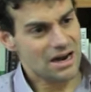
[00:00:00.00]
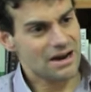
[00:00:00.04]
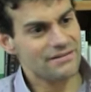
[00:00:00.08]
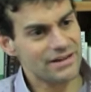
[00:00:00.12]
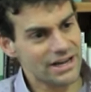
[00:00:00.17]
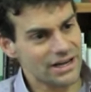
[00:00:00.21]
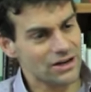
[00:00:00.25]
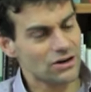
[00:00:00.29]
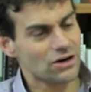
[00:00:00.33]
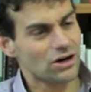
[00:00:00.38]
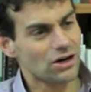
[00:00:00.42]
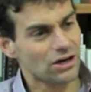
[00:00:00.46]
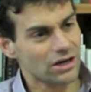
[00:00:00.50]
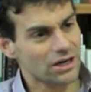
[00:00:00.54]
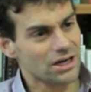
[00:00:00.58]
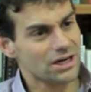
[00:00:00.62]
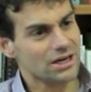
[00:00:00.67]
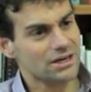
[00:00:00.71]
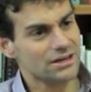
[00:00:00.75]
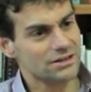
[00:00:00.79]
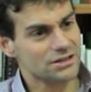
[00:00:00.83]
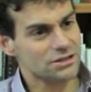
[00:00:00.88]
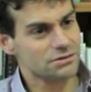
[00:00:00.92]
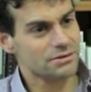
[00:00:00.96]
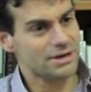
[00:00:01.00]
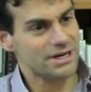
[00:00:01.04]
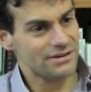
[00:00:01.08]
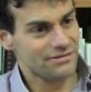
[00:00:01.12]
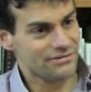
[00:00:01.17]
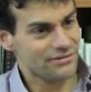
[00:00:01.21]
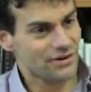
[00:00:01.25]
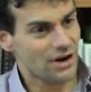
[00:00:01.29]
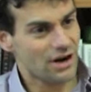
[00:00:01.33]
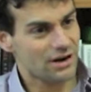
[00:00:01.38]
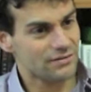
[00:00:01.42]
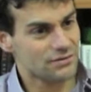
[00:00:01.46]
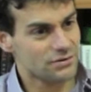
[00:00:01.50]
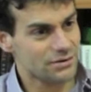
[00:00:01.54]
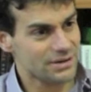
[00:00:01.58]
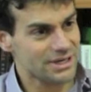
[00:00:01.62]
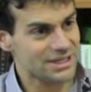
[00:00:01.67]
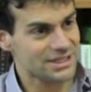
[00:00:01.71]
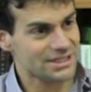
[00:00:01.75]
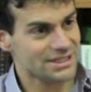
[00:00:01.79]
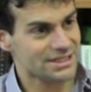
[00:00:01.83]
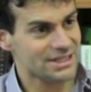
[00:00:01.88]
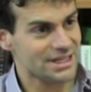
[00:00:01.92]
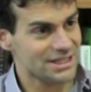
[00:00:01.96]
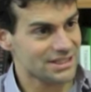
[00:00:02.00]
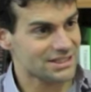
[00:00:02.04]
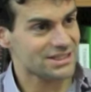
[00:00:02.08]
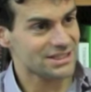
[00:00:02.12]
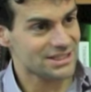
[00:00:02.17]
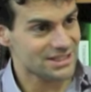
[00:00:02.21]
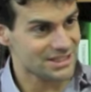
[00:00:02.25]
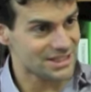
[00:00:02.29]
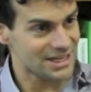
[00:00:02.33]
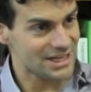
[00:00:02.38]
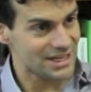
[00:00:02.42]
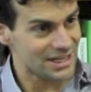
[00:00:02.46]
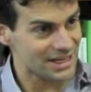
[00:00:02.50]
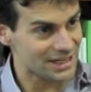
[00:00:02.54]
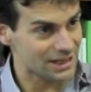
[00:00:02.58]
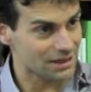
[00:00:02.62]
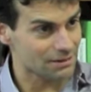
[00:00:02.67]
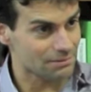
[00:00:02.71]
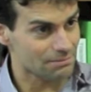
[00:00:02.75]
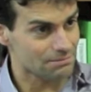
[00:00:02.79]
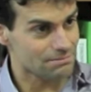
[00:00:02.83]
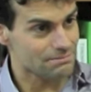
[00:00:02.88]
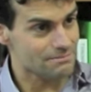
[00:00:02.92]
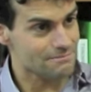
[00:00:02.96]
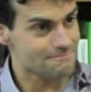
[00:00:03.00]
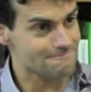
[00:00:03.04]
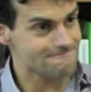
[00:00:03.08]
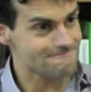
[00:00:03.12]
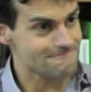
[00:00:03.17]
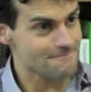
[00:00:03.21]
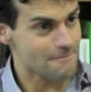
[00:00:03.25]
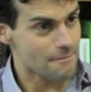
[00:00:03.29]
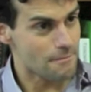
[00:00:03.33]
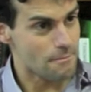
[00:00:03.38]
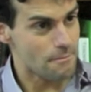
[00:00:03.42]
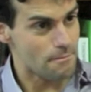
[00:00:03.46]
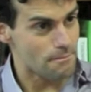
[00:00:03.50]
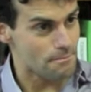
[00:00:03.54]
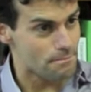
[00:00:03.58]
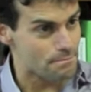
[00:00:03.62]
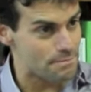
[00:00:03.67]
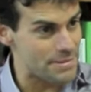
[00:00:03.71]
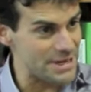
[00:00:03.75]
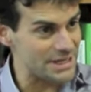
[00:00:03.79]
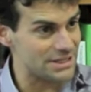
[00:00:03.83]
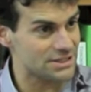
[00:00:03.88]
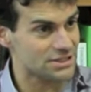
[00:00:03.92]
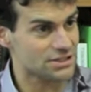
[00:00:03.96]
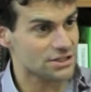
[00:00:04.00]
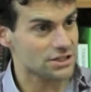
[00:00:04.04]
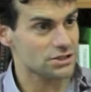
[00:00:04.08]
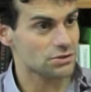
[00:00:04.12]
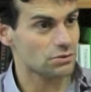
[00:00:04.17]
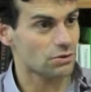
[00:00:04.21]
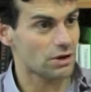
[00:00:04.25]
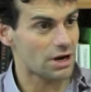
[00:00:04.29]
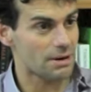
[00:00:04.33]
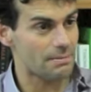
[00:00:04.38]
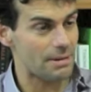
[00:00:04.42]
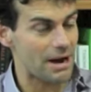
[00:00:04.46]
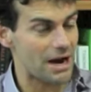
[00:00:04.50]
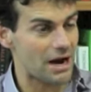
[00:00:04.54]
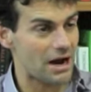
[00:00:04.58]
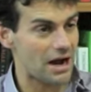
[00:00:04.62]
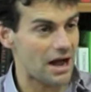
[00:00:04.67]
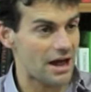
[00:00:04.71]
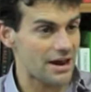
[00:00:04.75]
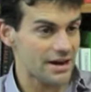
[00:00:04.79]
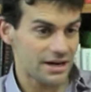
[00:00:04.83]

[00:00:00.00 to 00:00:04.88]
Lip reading: have I got kind of 25, 26 distinct little bits to talk about?